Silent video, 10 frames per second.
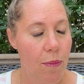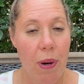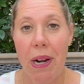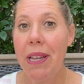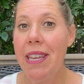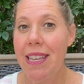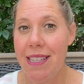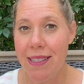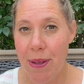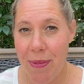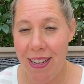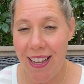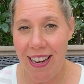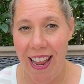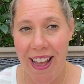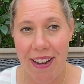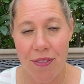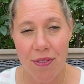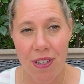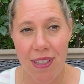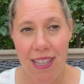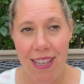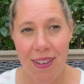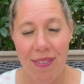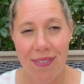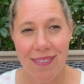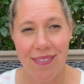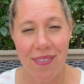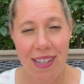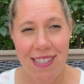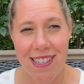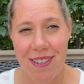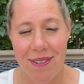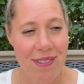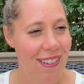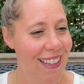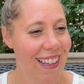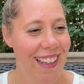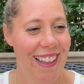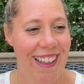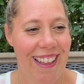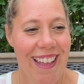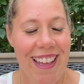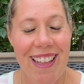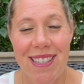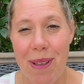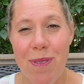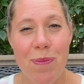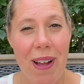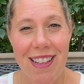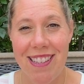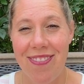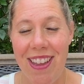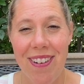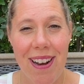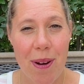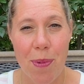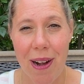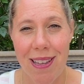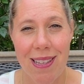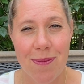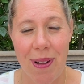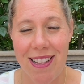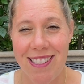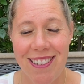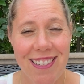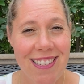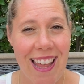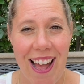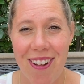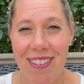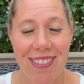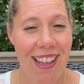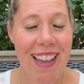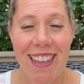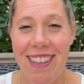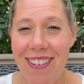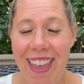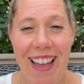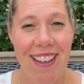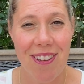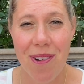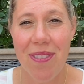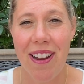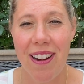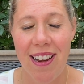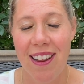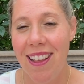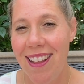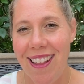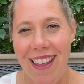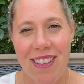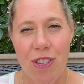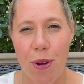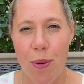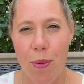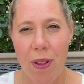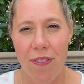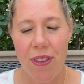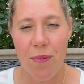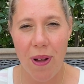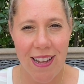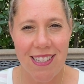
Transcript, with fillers: parking is limited, and really, once you some spots, if they run out of parking spots, you're just out of luck. You can't go there. And so if you want